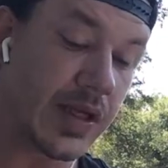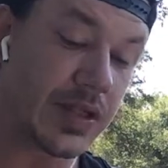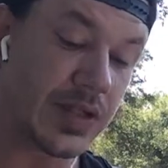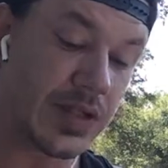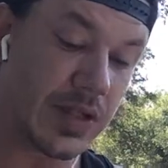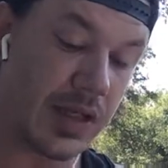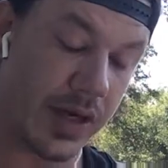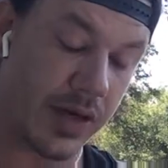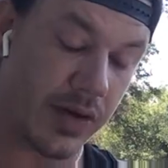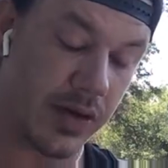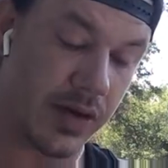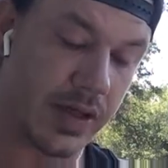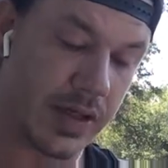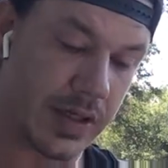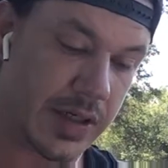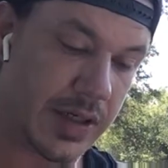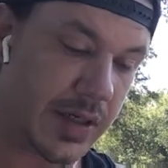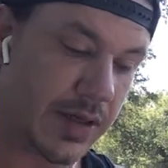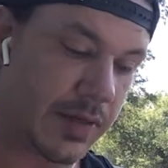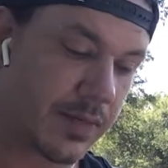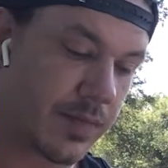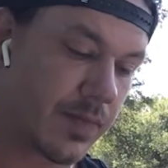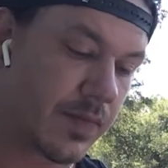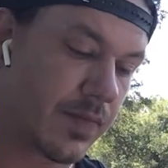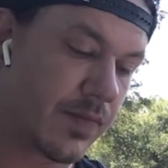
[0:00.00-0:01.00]

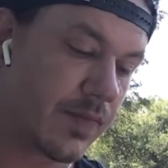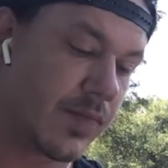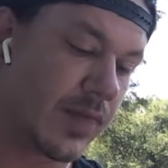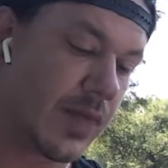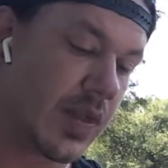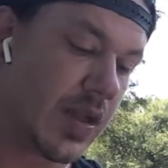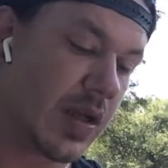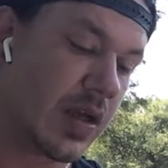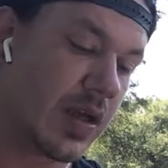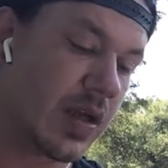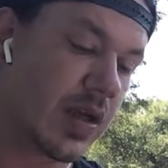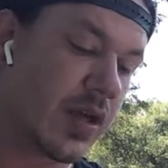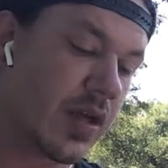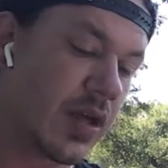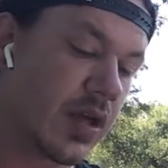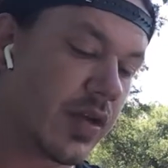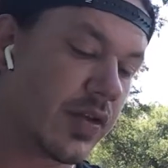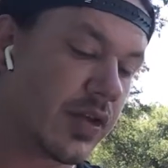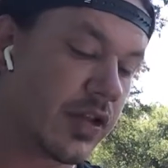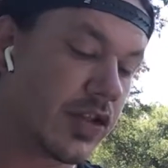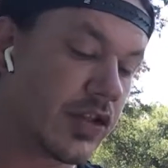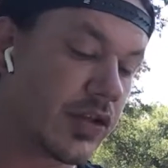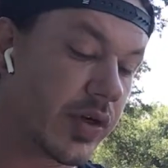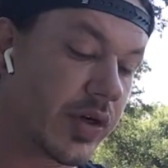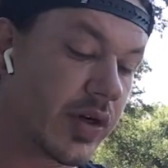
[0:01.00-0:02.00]
P-H-I-R-E-D.
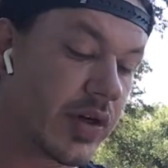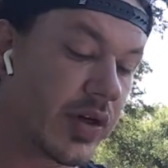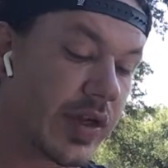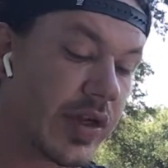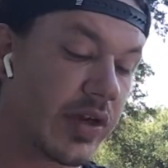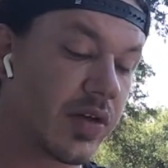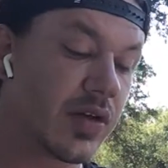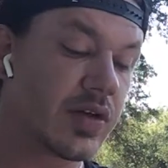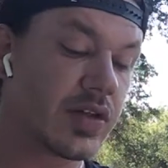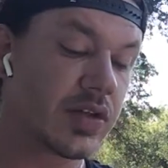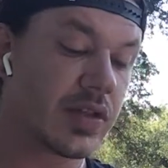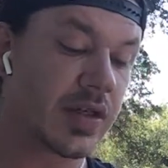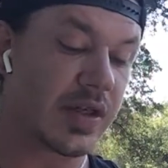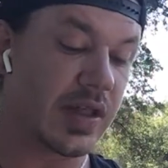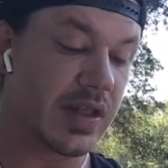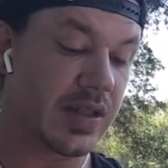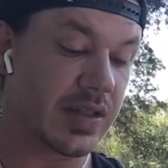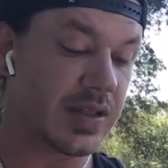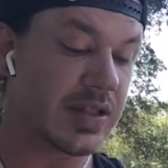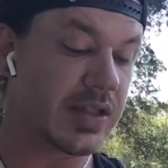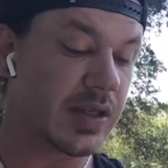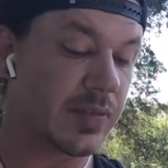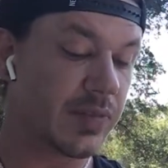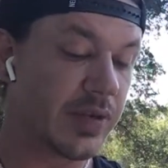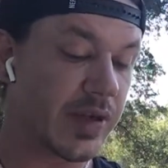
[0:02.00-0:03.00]
The trigger here
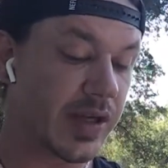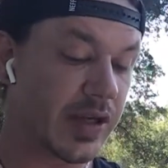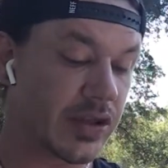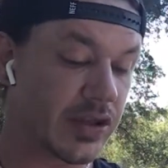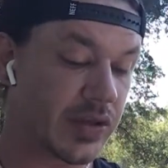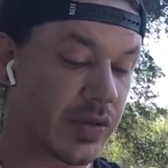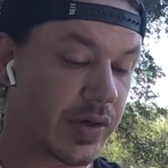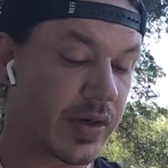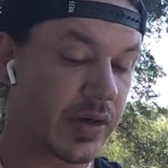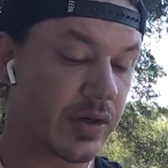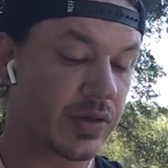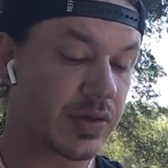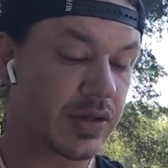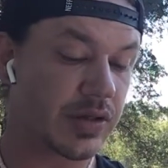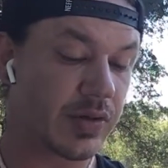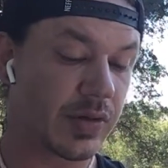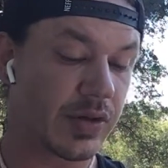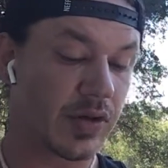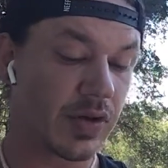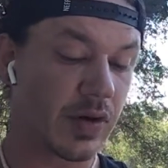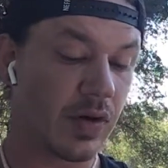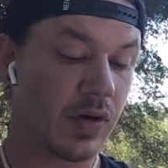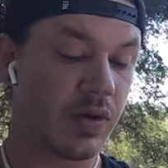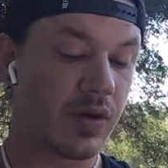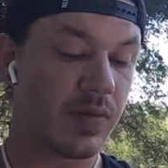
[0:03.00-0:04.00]
is simply a
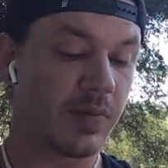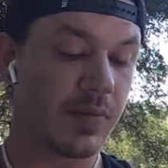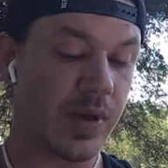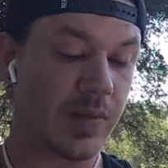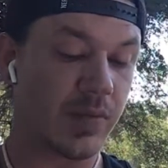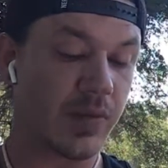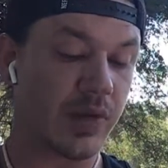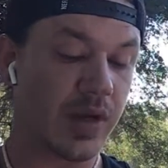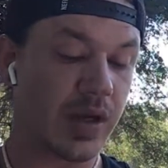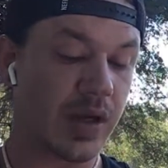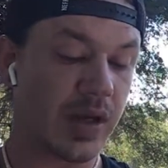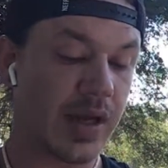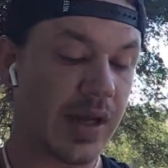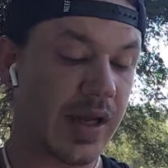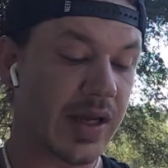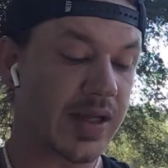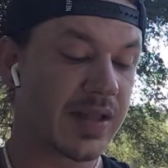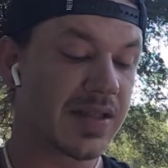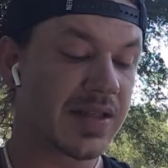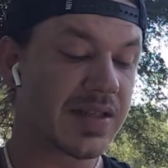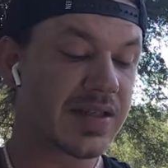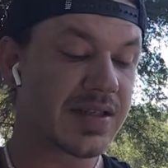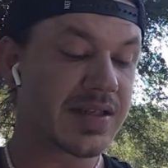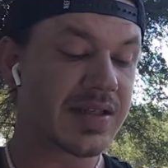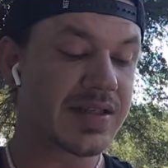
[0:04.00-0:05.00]
trigger to your own
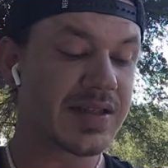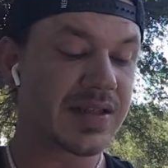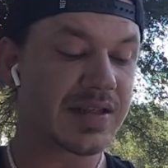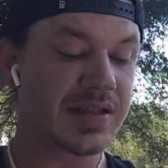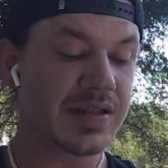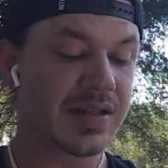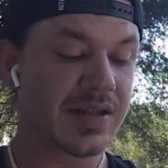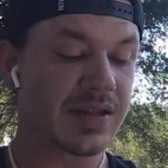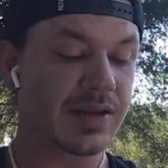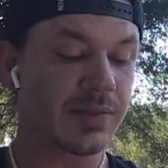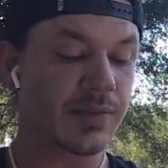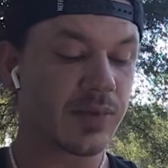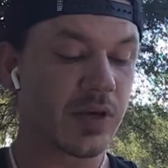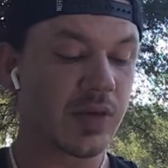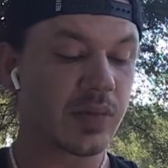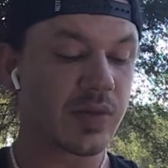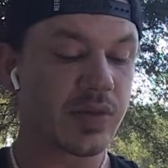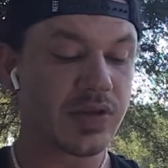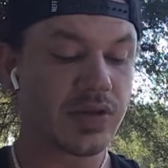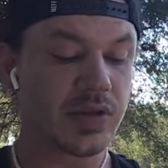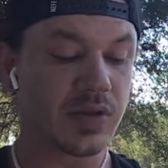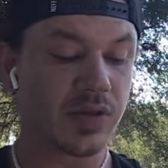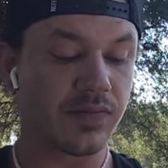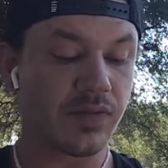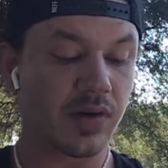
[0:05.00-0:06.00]
memory, and this is indeed the
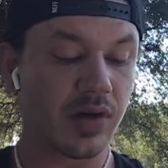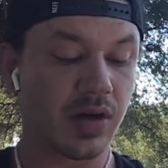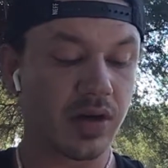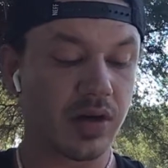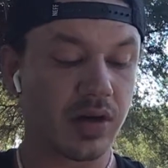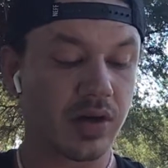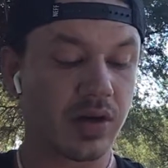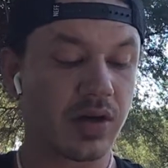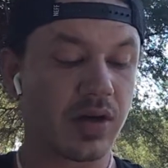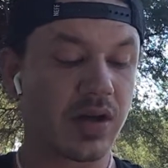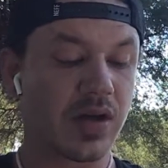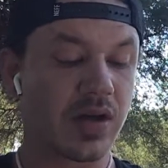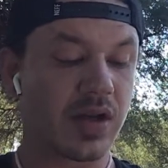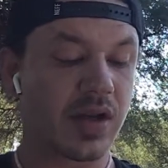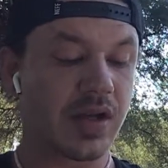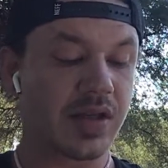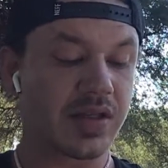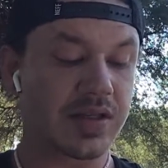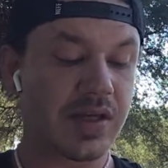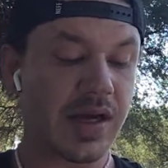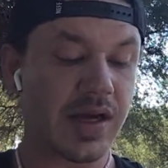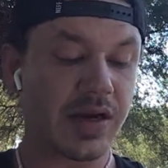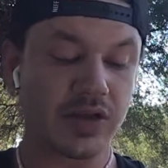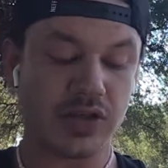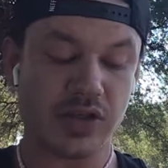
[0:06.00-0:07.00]
purpose of our
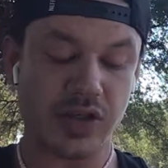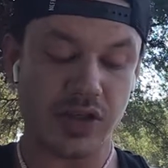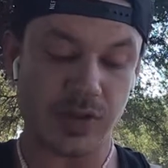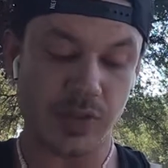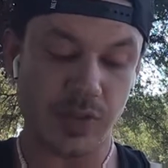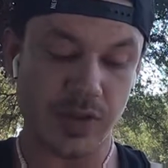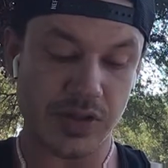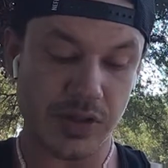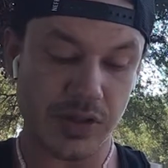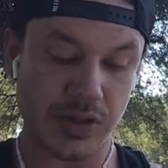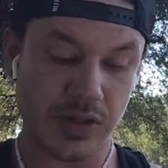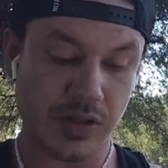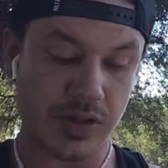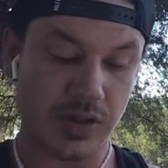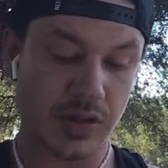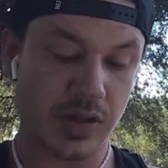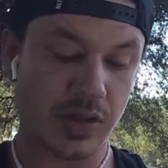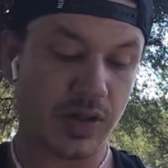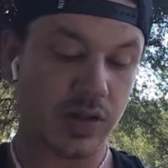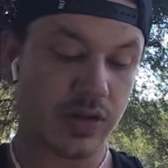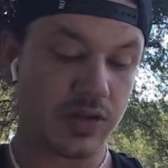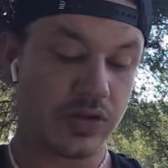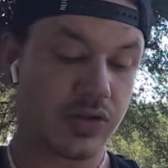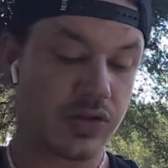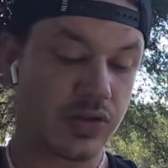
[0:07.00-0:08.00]
entire
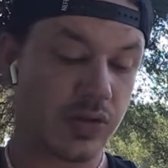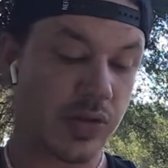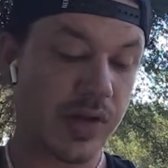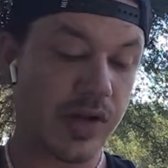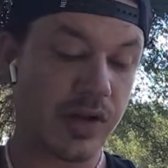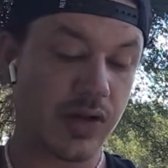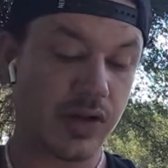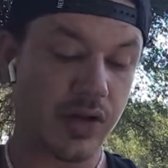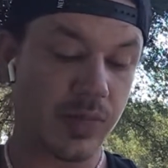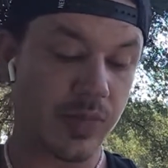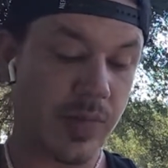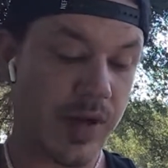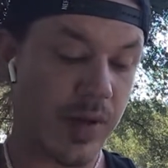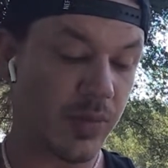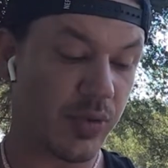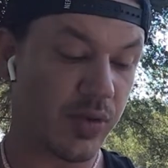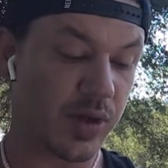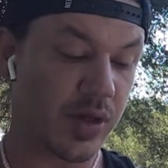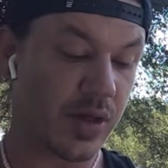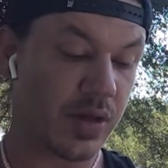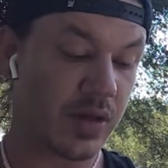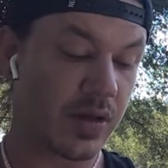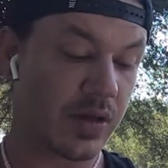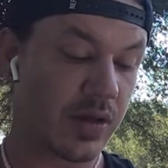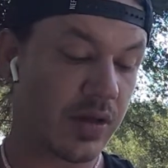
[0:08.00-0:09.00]
transmission, to trigger your
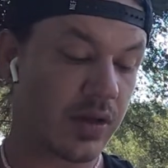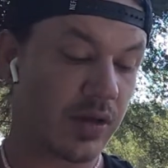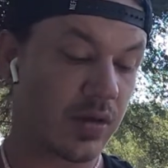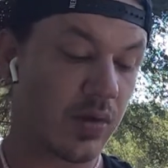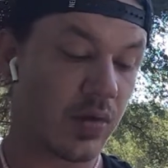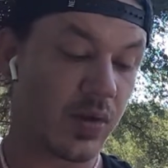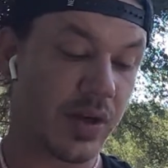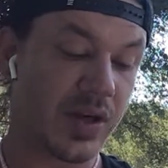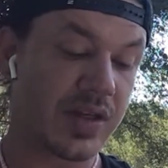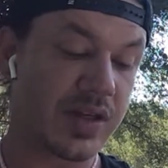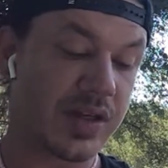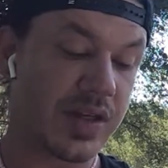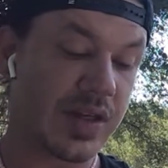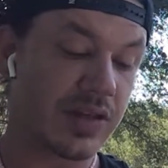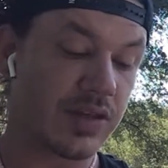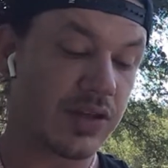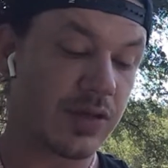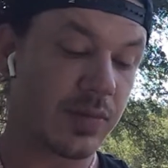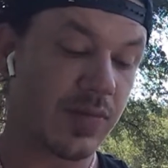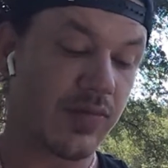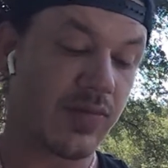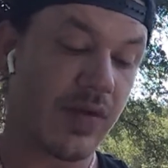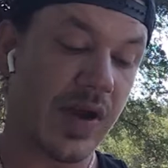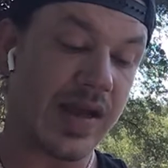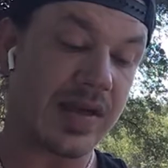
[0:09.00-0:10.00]
memory, or
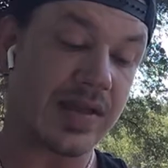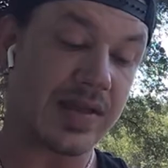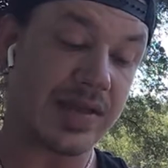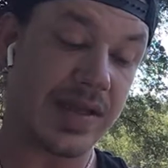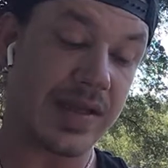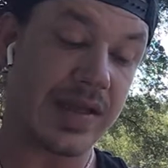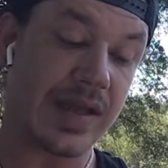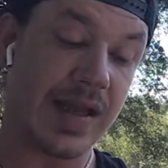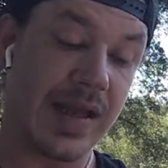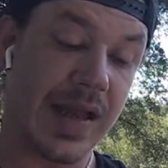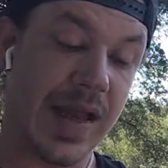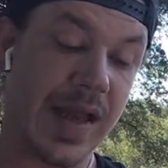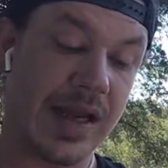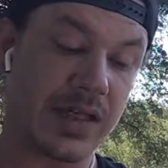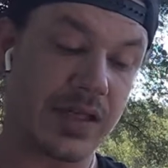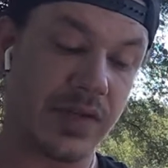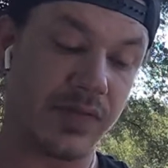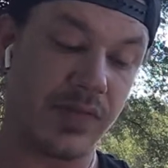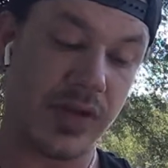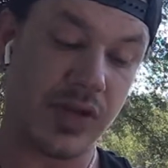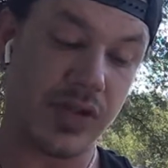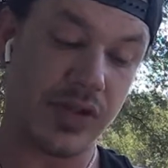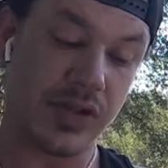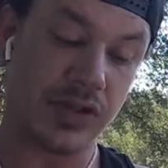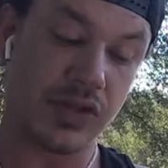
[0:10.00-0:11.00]
indeed to provide
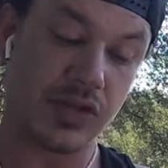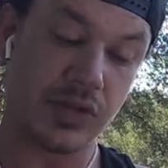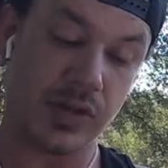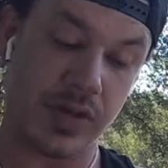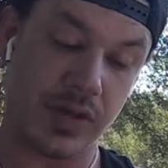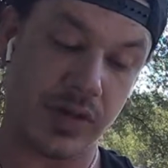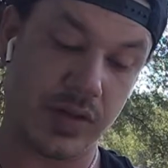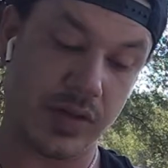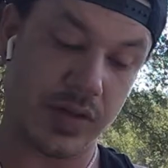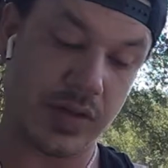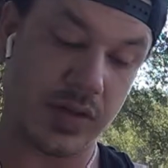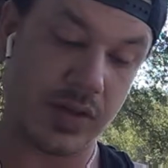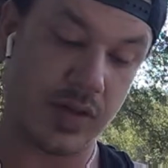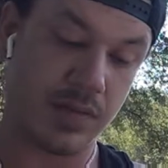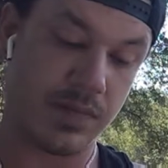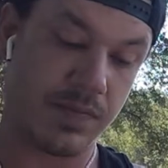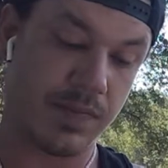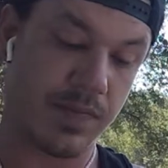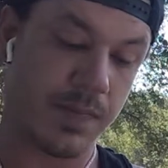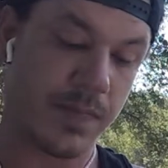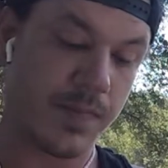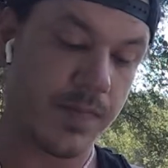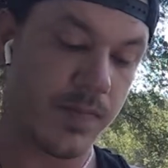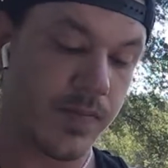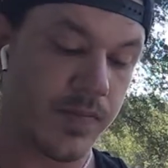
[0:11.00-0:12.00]
DNA activation
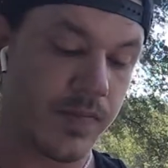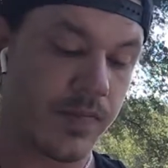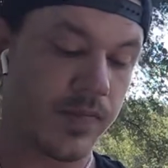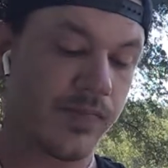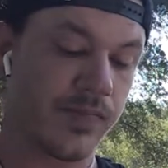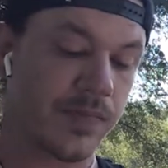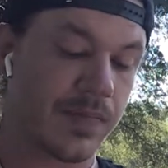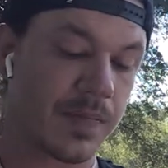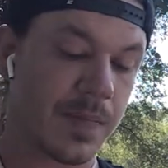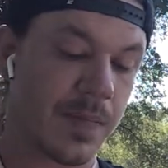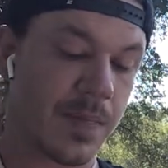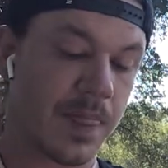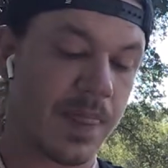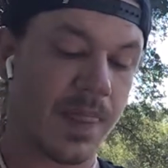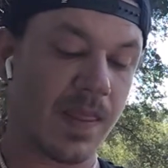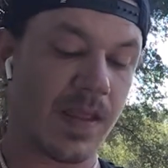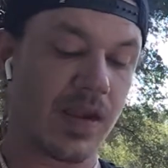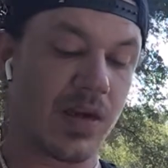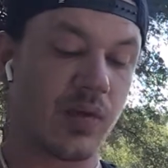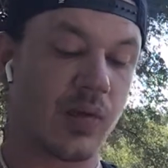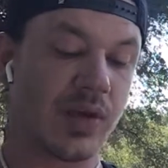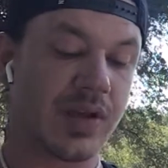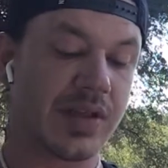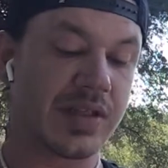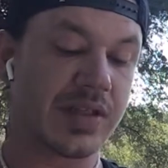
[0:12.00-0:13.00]
triggers.
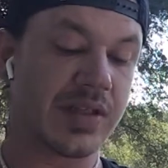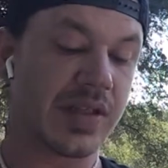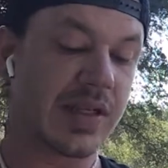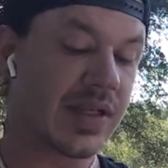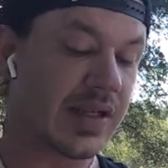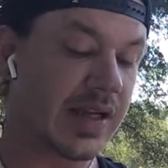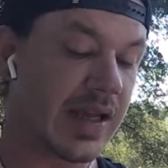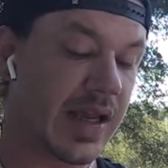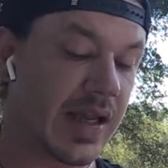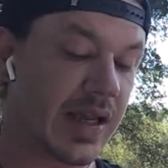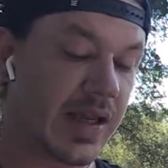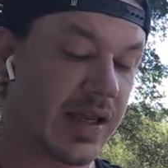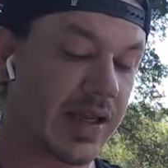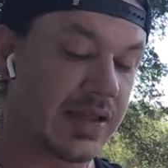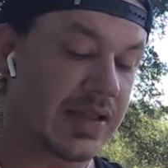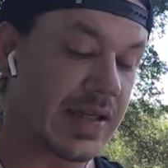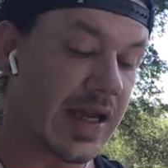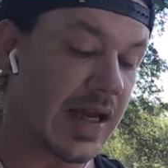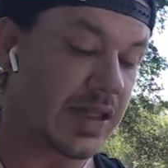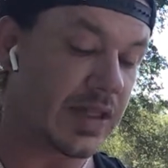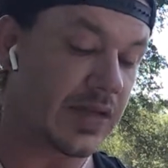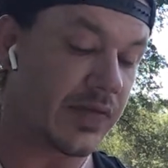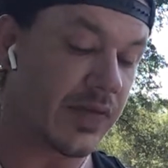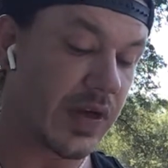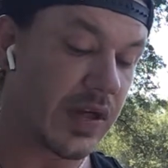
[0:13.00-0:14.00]
When
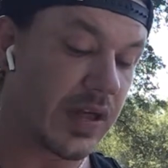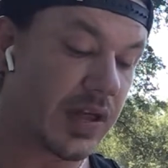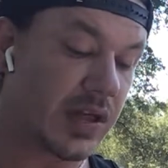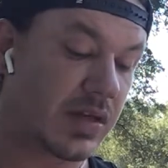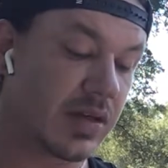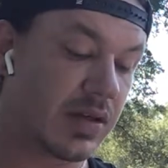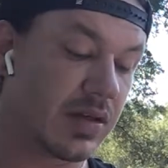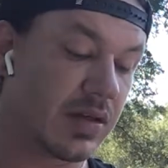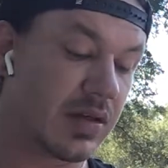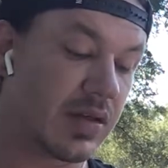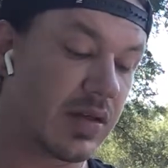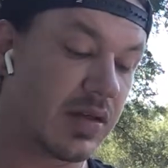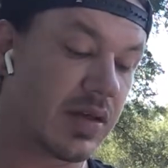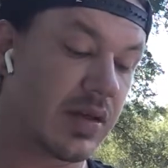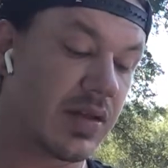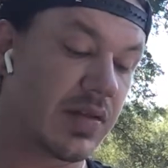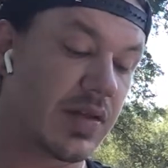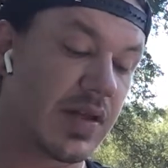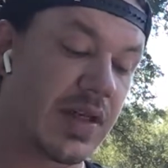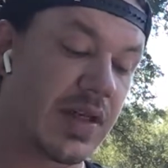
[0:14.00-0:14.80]
DNA is activated,